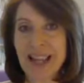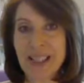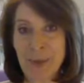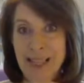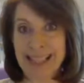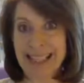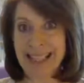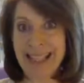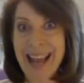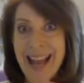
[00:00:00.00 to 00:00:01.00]
as best as
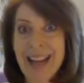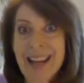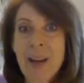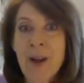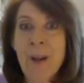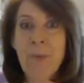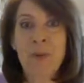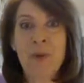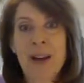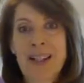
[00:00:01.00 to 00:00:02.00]
I can
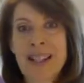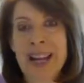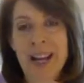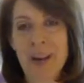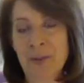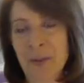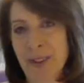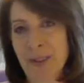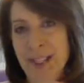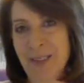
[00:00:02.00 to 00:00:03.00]
before I sign out from
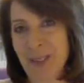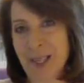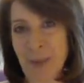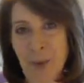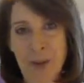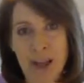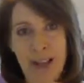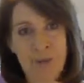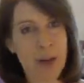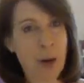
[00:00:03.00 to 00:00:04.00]
this by Facebook
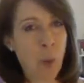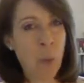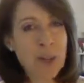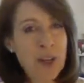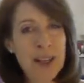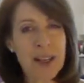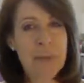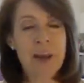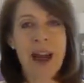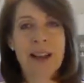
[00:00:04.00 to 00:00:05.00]
Live. But I won't be
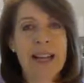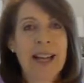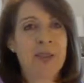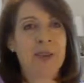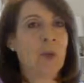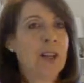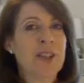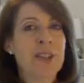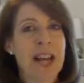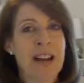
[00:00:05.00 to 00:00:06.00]
checking back to answer
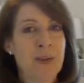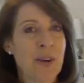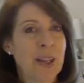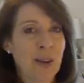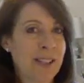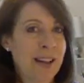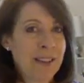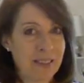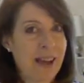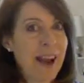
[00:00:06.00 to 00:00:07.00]
questions after I close out
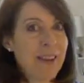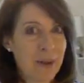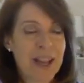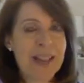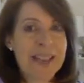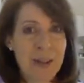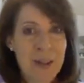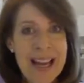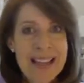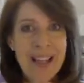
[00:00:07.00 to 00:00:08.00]
the live, okay? So
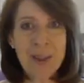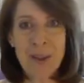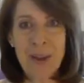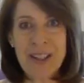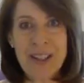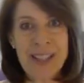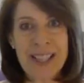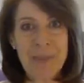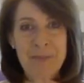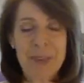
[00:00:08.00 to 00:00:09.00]
get your questions
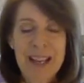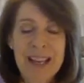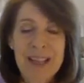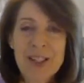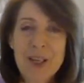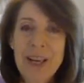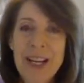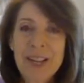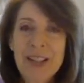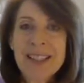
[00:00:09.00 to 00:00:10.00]
in. So
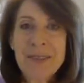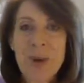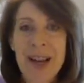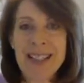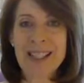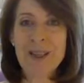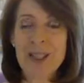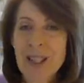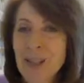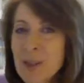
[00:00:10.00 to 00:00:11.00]
here are some ways that you
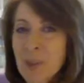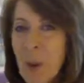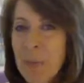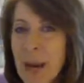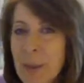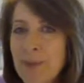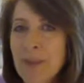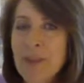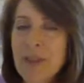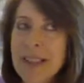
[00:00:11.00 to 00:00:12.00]
can use wallpaper if
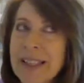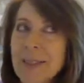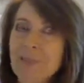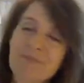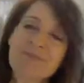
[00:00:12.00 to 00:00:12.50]
you've been thinking,